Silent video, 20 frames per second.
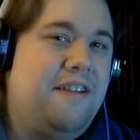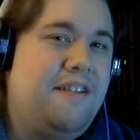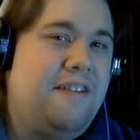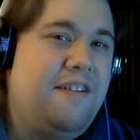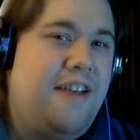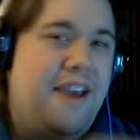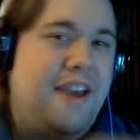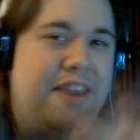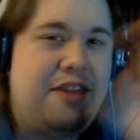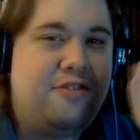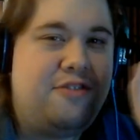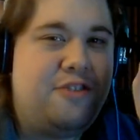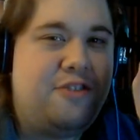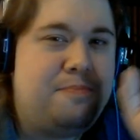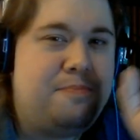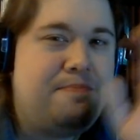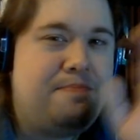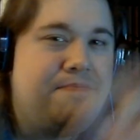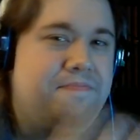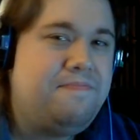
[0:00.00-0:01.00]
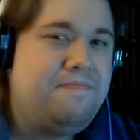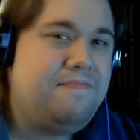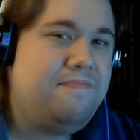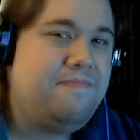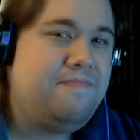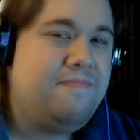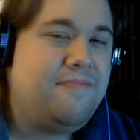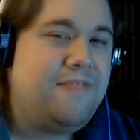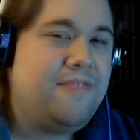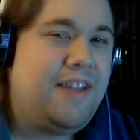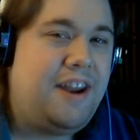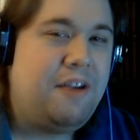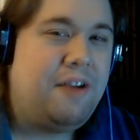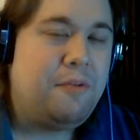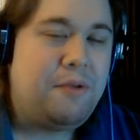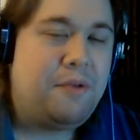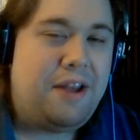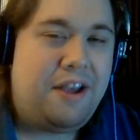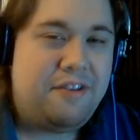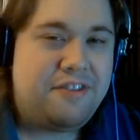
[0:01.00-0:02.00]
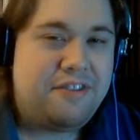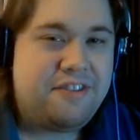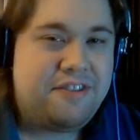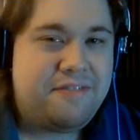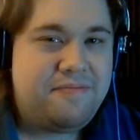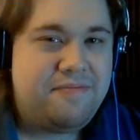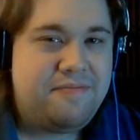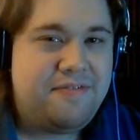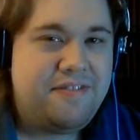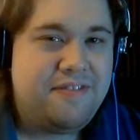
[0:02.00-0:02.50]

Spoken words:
Hi YouTube, and everyone else.